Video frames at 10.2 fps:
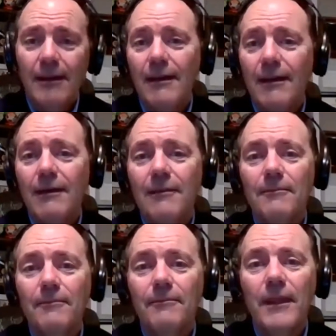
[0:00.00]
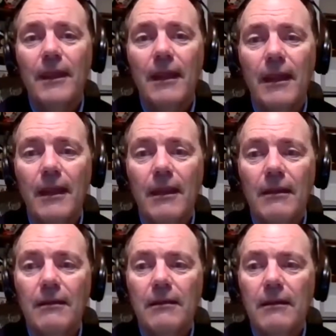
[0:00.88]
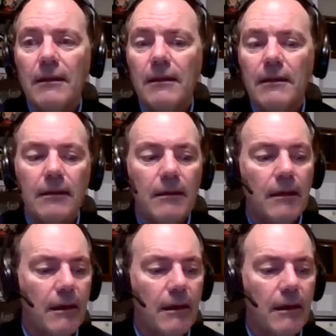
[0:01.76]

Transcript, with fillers: um, and uh,